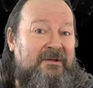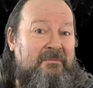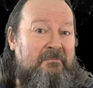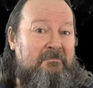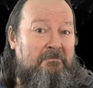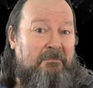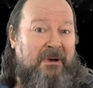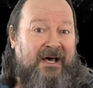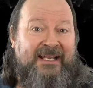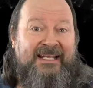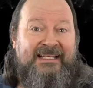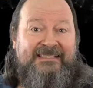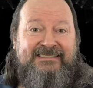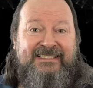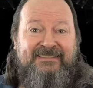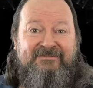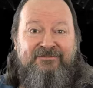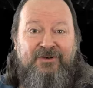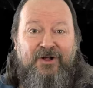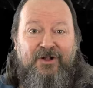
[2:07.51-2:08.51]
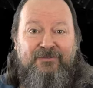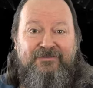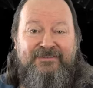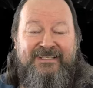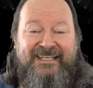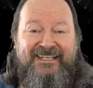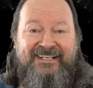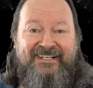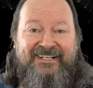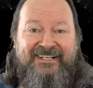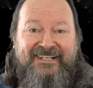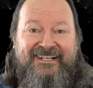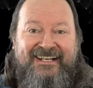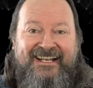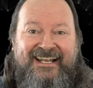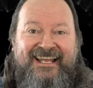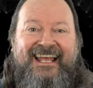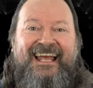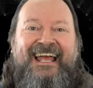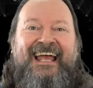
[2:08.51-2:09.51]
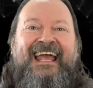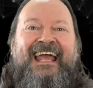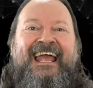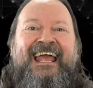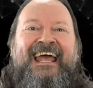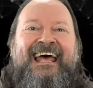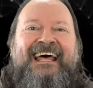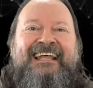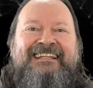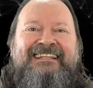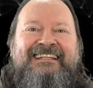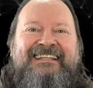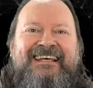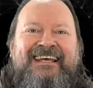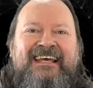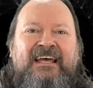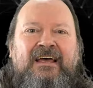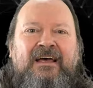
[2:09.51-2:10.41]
money is involved here and